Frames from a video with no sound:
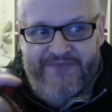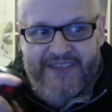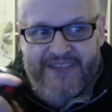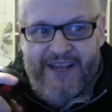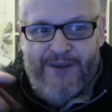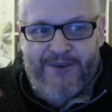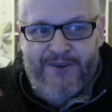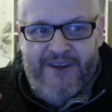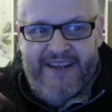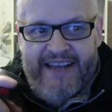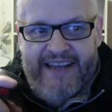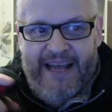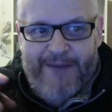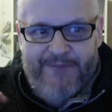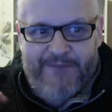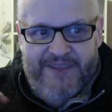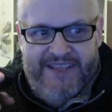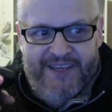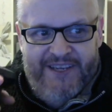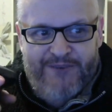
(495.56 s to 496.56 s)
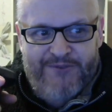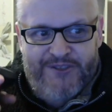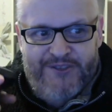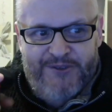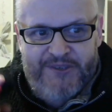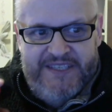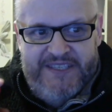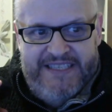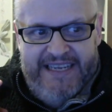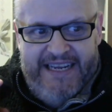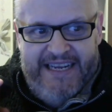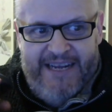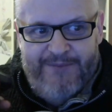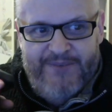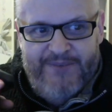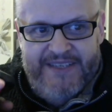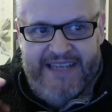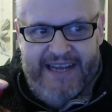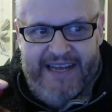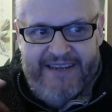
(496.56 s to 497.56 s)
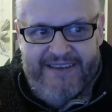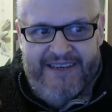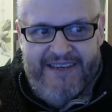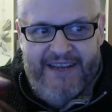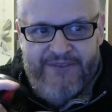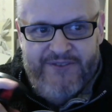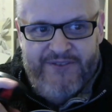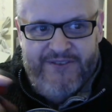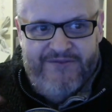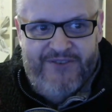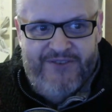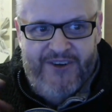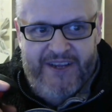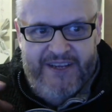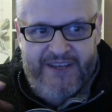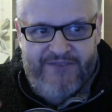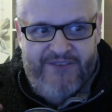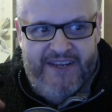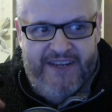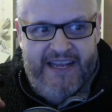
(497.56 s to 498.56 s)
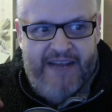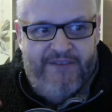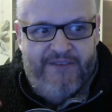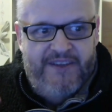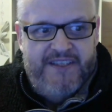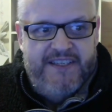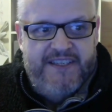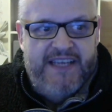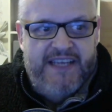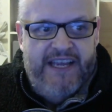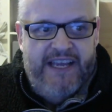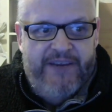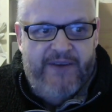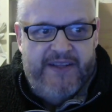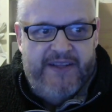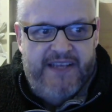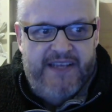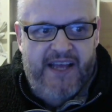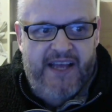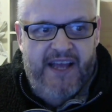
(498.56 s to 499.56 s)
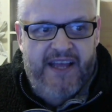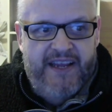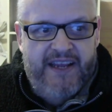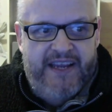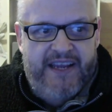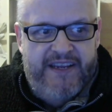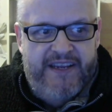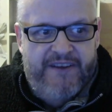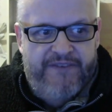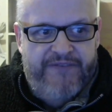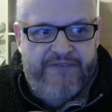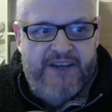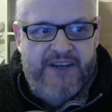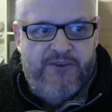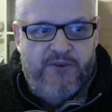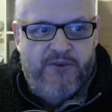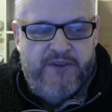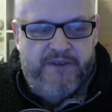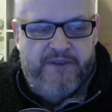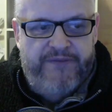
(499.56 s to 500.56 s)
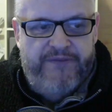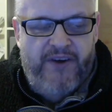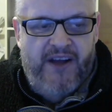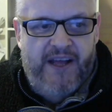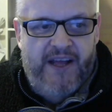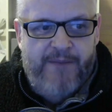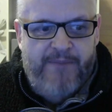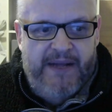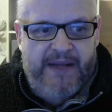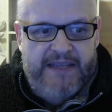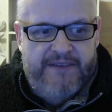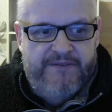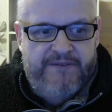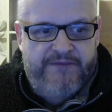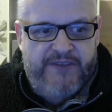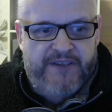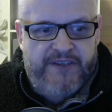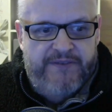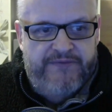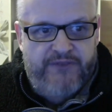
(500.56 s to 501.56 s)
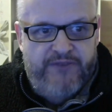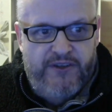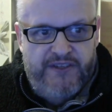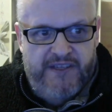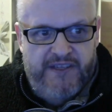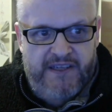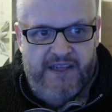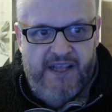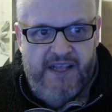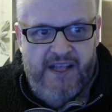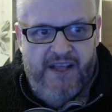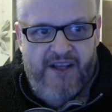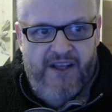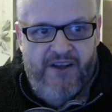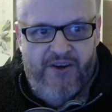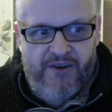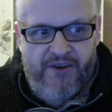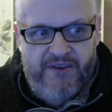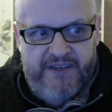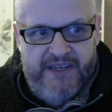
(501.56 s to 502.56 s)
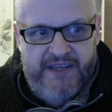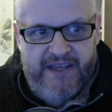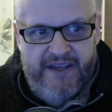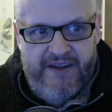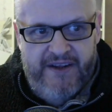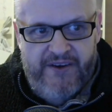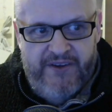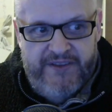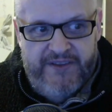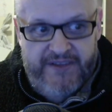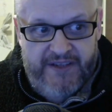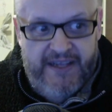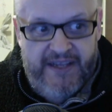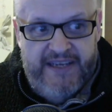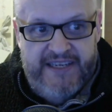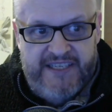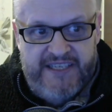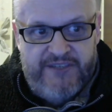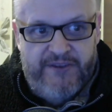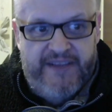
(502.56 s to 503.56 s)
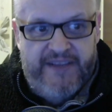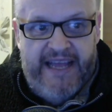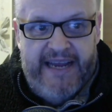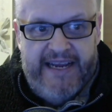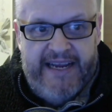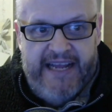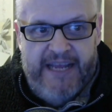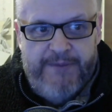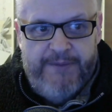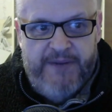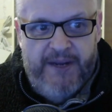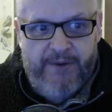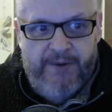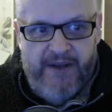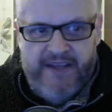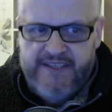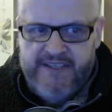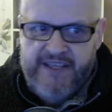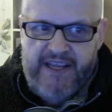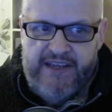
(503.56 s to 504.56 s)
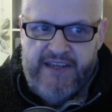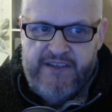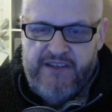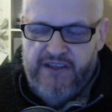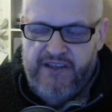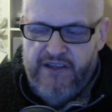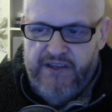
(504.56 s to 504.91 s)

go like that with the old joystick up and down and left and right. You really have. And as I say, you had to keep your finger on the fire button for the throttle on at least on that game. Anyway, I say